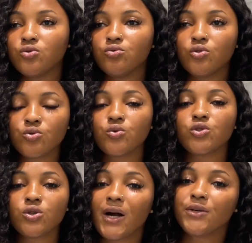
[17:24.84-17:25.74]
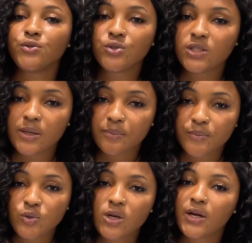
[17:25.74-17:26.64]
Those ones you can use them.
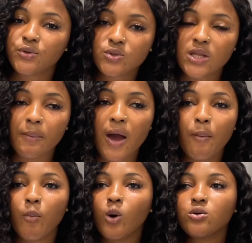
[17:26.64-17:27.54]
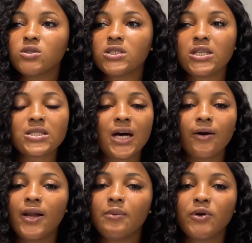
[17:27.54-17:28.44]
You can use them. But all those agents that
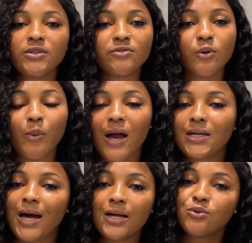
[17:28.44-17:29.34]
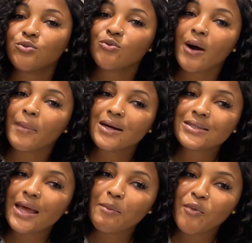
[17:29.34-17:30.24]
collect money from you, I don't know about
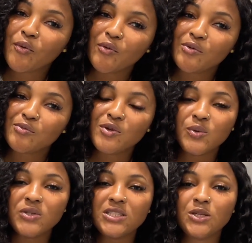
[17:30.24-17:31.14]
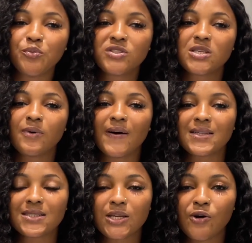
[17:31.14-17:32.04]
them. We did the process by
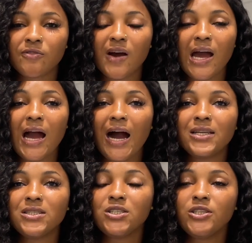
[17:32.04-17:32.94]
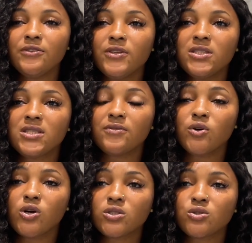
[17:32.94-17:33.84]
ourselves, and it even
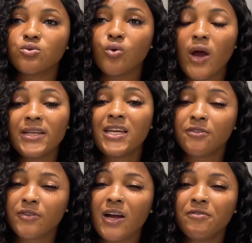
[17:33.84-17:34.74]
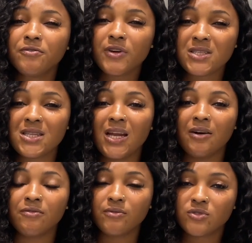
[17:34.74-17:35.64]
got to. Then if you have friends that
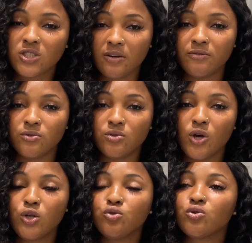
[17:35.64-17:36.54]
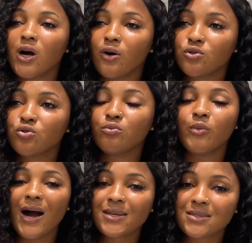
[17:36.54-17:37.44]
have traveled, you can also
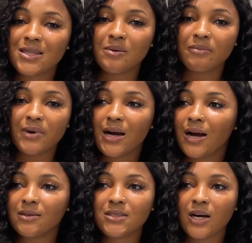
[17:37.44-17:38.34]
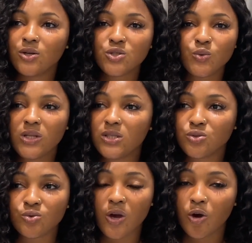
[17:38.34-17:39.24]
ask them. They're always willing
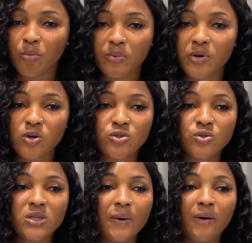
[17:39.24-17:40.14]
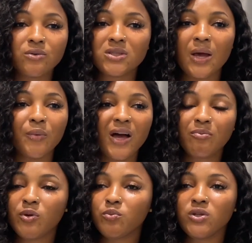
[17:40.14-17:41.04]
to help because during our own time, we had
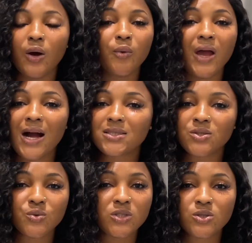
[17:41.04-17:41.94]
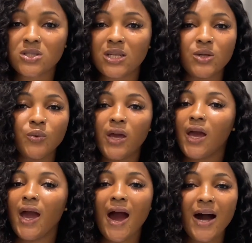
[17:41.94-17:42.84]
people that were asking questions and they were
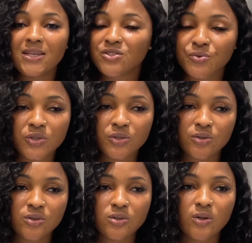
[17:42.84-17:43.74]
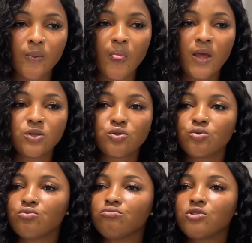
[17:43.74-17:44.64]
answering us.
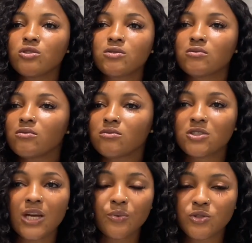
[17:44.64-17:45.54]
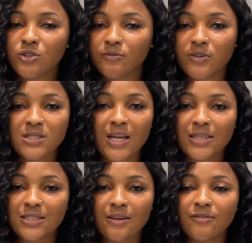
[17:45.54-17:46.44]
So just check with your friends
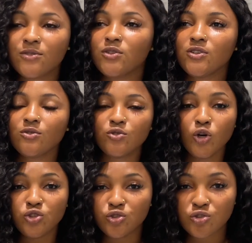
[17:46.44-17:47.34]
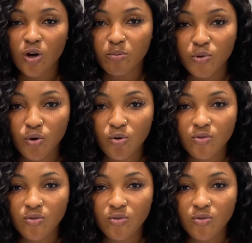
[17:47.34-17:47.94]
that travel. Don't disturb me.